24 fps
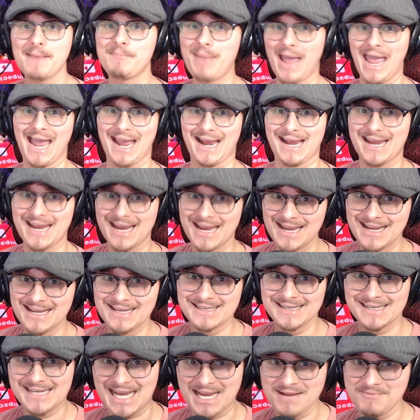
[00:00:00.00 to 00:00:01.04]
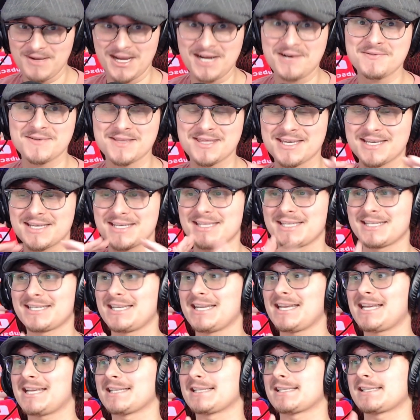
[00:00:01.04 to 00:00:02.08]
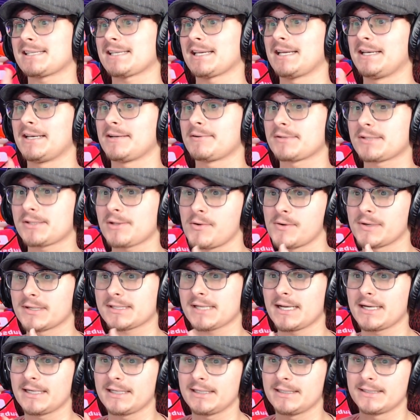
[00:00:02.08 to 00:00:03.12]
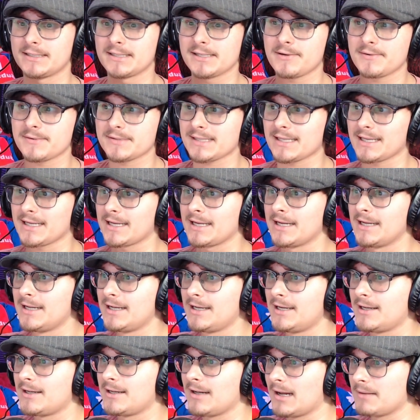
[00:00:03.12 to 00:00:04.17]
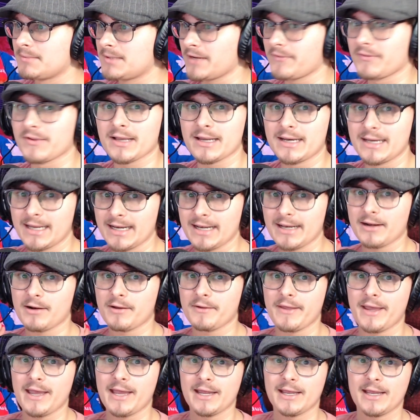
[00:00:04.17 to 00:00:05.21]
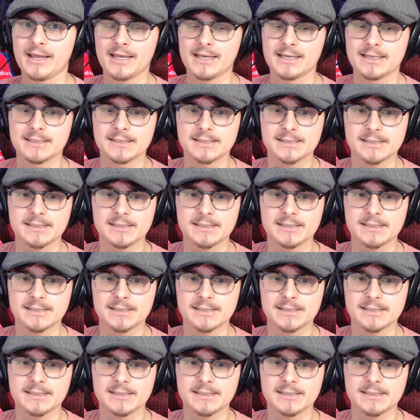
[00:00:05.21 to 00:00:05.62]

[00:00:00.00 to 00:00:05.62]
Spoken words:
back. They came back with the tickets, and I was so excited. So I was like, I'm definitely going to get in on that and